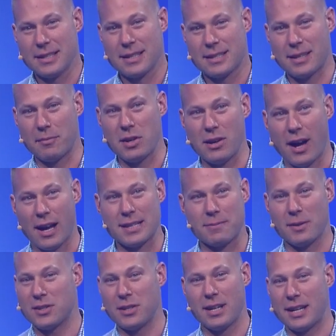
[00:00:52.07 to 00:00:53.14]
Some of you
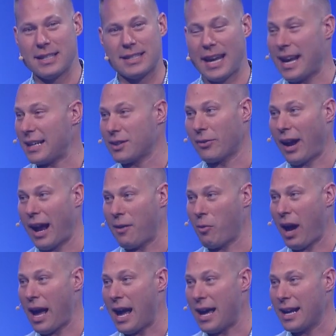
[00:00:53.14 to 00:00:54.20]
husbands, you didn't say it the right
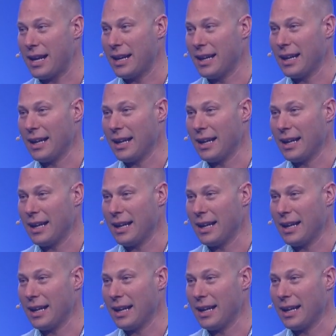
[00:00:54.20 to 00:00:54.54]
way,